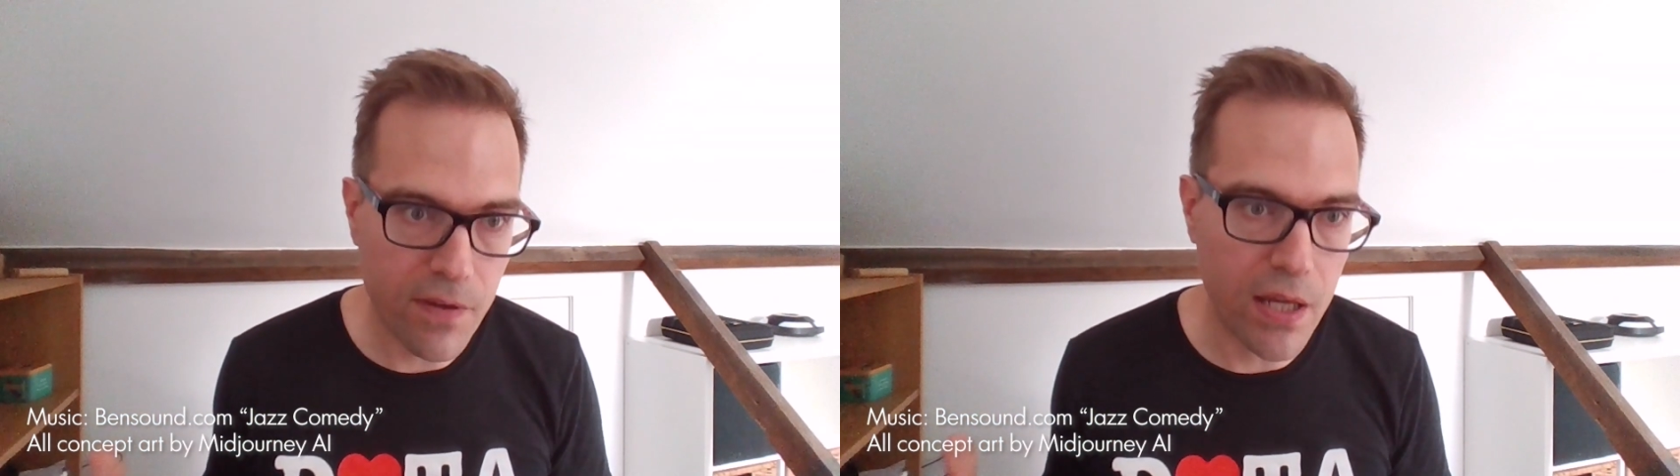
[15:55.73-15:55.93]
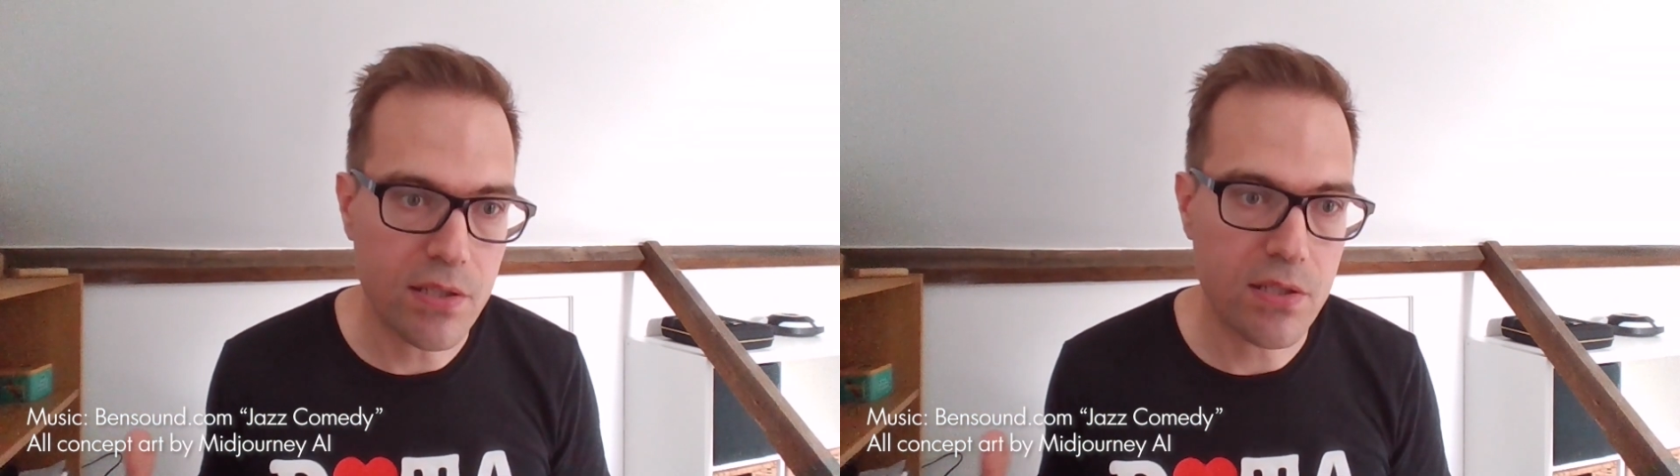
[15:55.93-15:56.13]

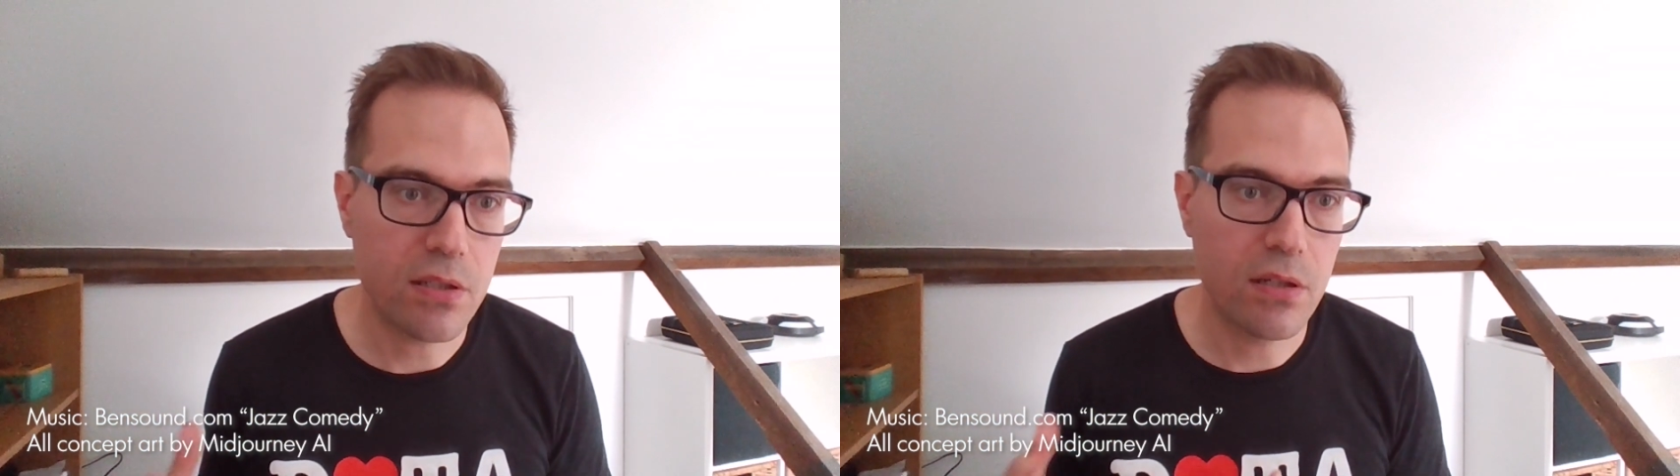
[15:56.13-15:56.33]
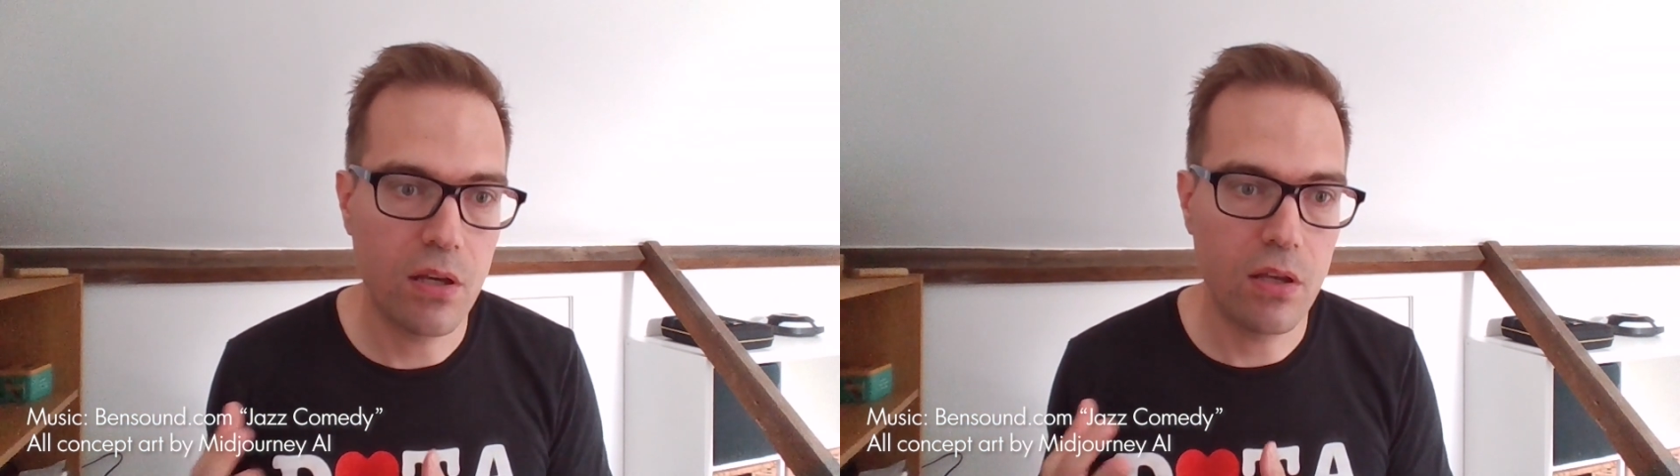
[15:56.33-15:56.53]
face
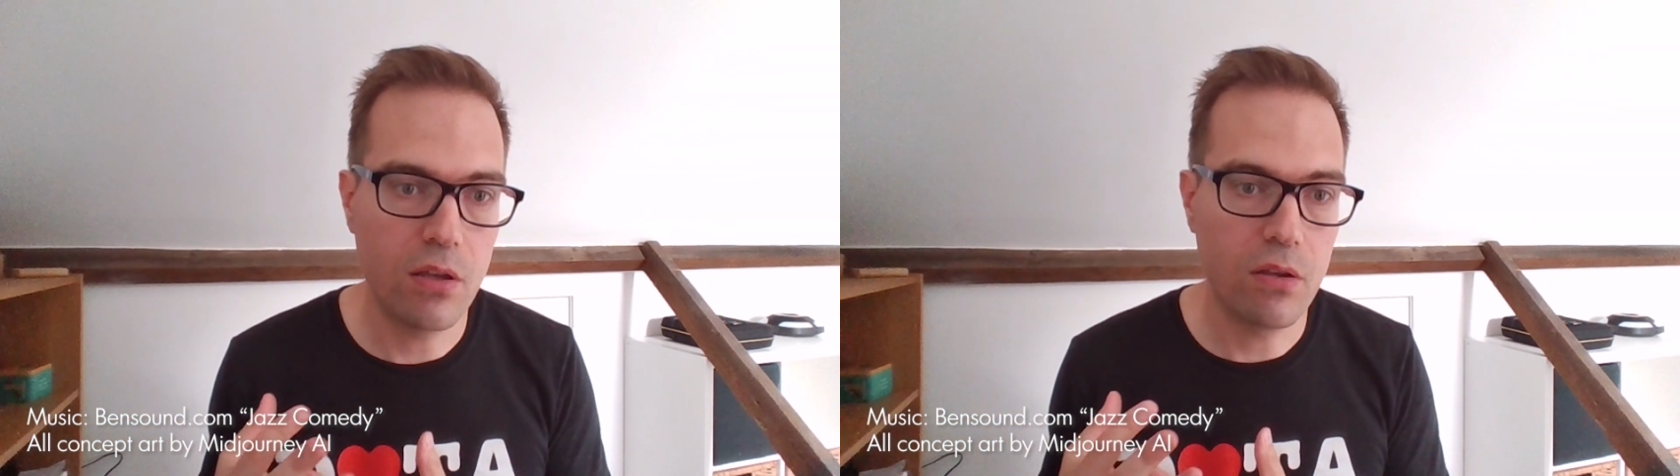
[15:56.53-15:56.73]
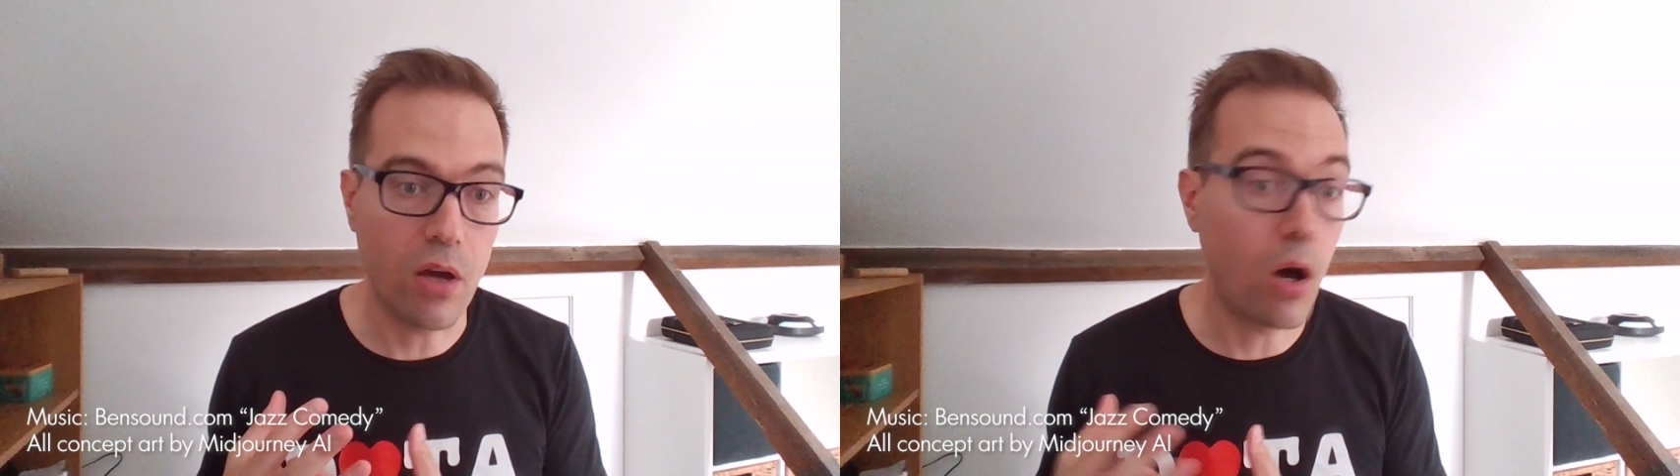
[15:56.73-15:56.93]

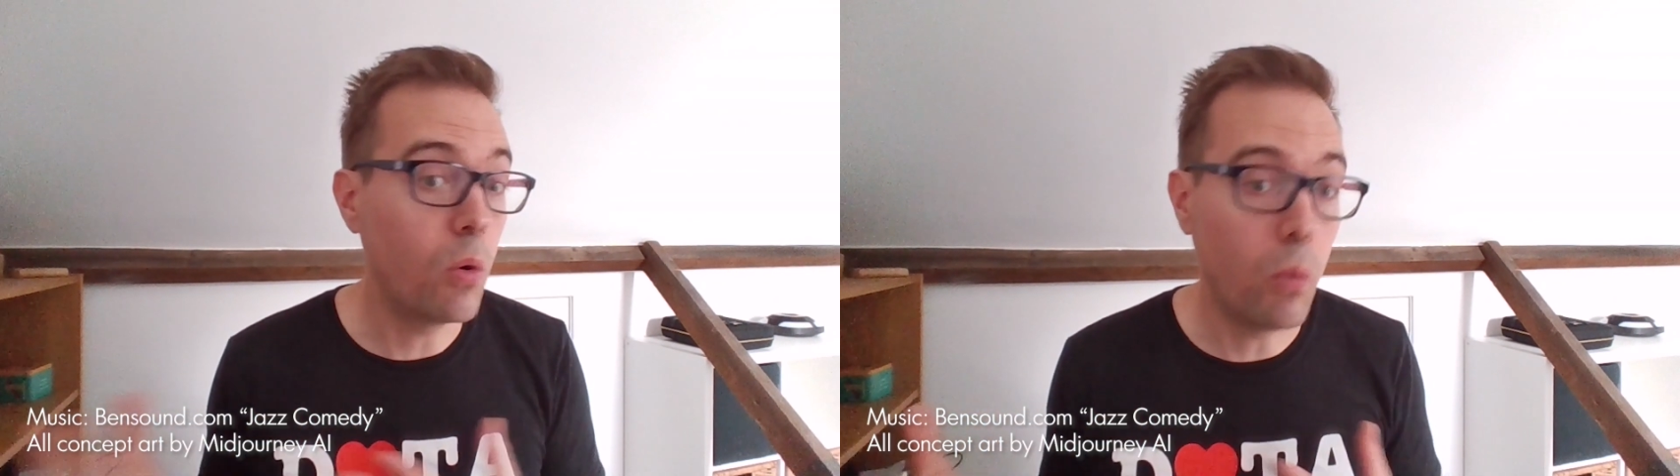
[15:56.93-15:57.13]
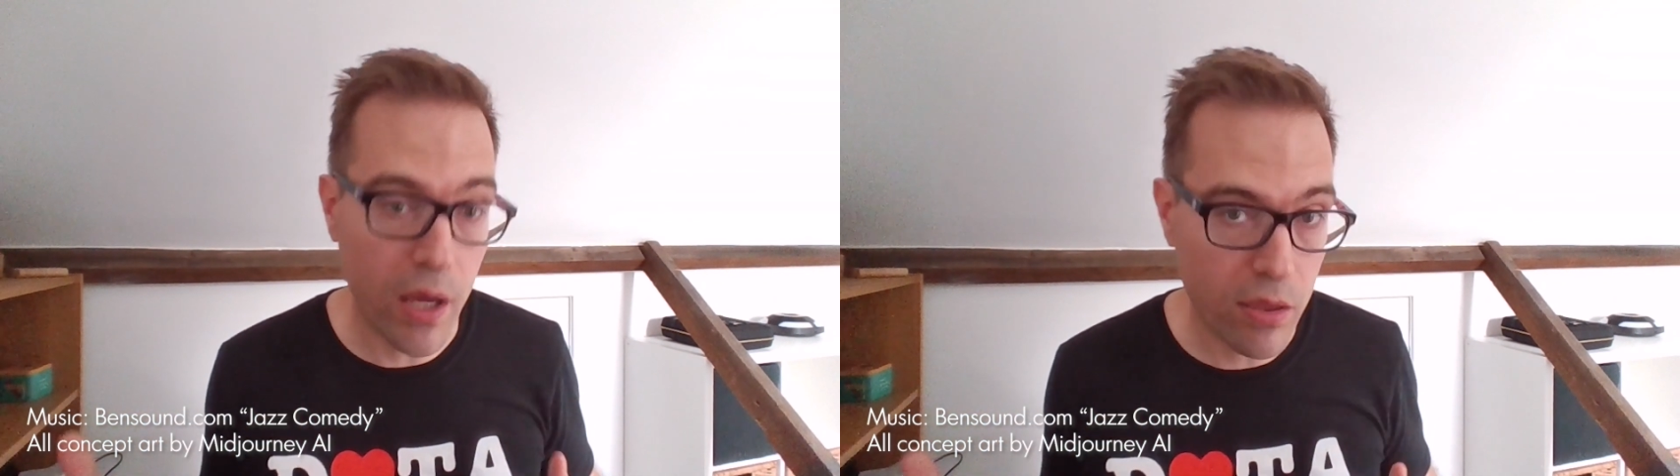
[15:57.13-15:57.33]
the
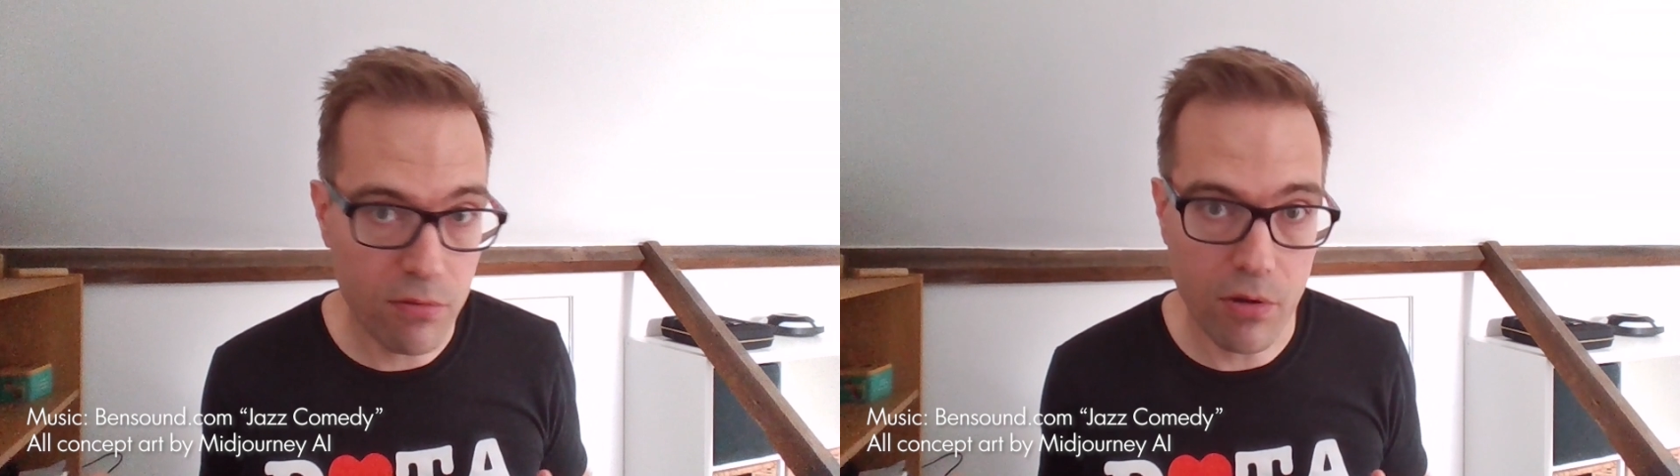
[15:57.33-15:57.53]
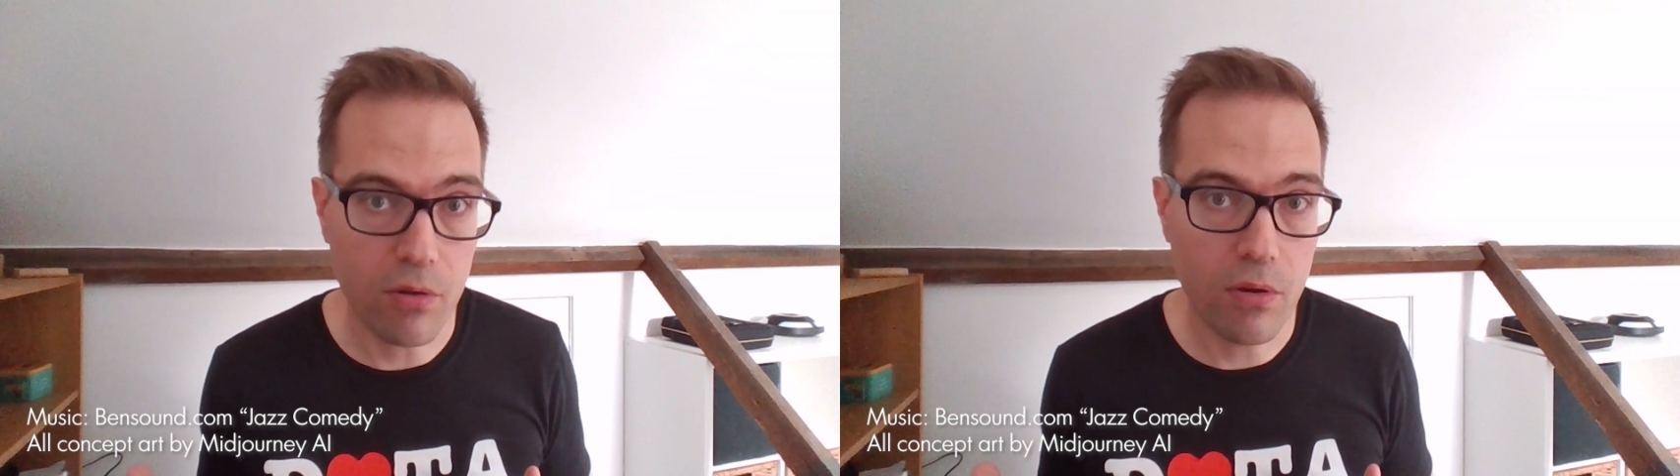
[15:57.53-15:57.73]
whole way
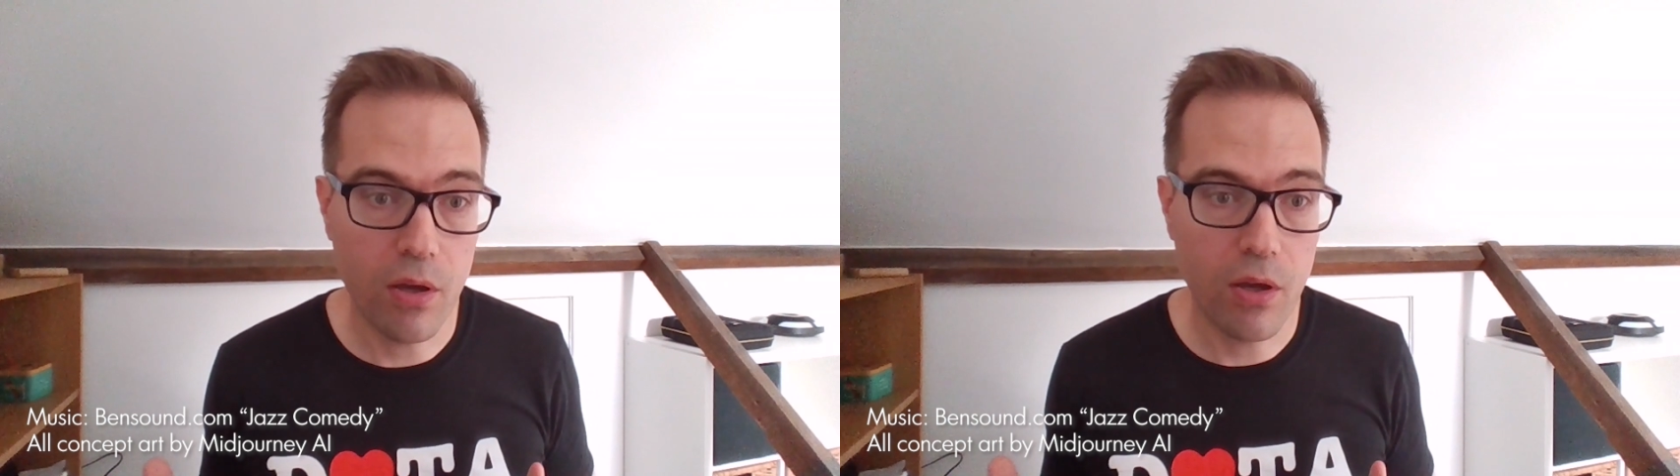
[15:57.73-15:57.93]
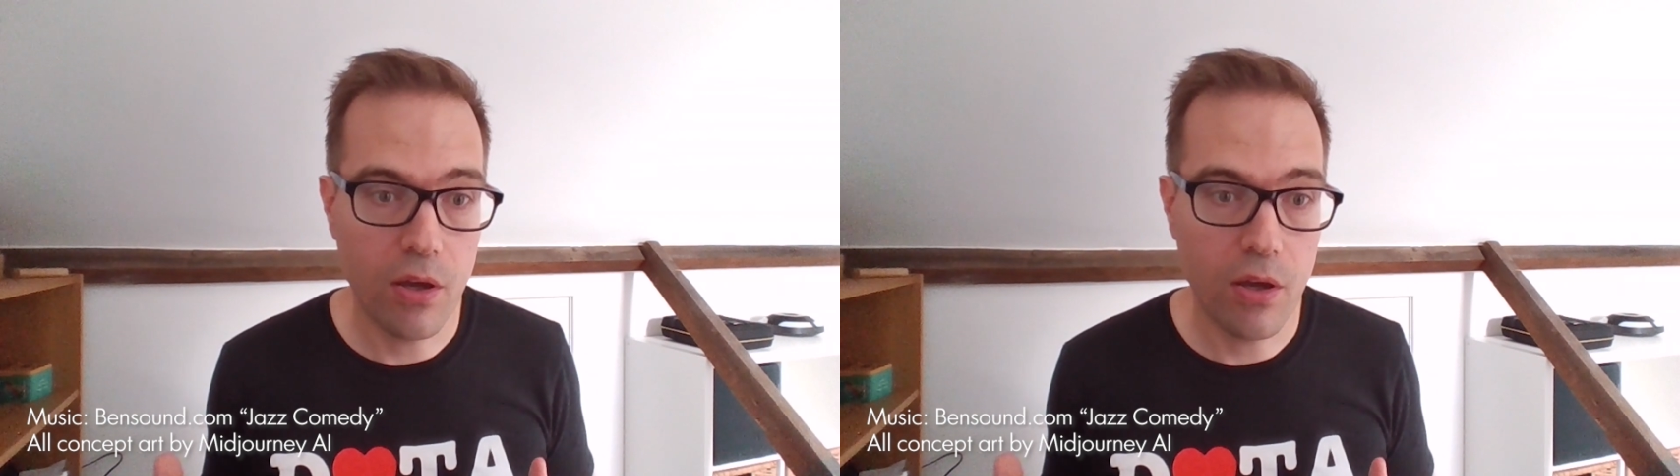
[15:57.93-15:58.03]
through.